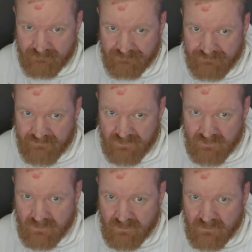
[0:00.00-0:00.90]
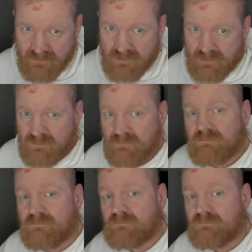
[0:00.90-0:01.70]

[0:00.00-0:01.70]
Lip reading: (silence)